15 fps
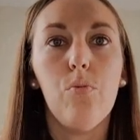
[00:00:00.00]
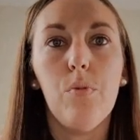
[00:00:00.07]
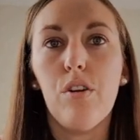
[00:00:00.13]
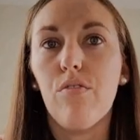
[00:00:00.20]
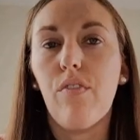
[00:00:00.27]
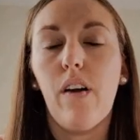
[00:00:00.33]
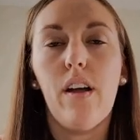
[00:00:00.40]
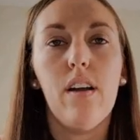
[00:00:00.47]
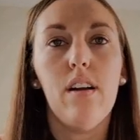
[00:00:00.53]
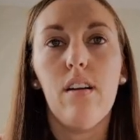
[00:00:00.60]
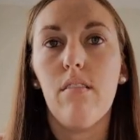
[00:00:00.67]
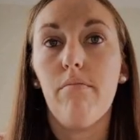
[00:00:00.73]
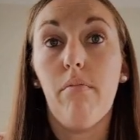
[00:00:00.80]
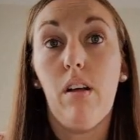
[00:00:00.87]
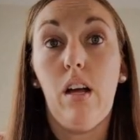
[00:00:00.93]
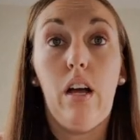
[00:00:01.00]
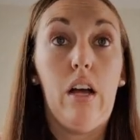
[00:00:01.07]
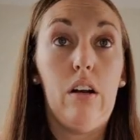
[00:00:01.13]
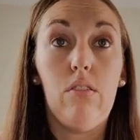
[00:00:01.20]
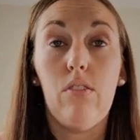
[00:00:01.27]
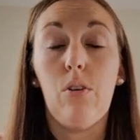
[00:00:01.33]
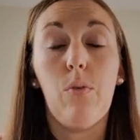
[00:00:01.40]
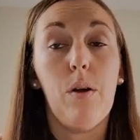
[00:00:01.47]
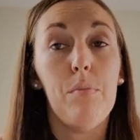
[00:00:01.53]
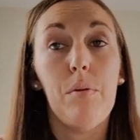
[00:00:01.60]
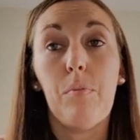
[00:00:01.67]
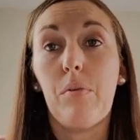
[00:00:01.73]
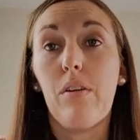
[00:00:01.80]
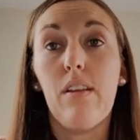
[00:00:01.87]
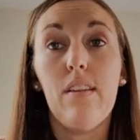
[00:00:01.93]
Humidifier, I don't know why
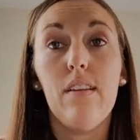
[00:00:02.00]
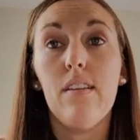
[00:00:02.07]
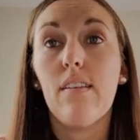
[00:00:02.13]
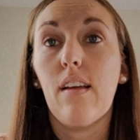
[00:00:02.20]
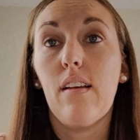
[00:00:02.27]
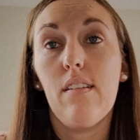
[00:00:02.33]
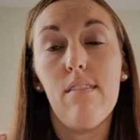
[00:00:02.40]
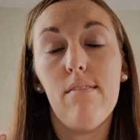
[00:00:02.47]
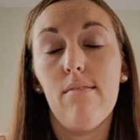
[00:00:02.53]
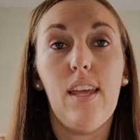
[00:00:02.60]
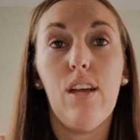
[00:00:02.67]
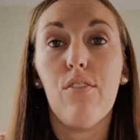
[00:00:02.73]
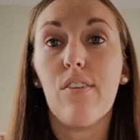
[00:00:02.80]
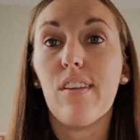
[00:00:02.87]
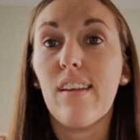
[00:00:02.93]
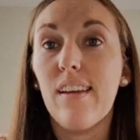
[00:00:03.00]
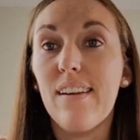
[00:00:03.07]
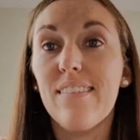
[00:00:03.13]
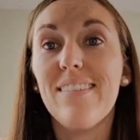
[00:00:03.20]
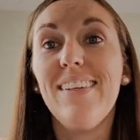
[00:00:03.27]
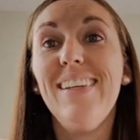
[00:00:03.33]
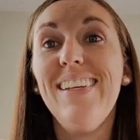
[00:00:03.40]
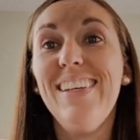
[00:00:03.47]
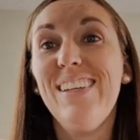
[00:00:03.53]
people need these. I can't relate.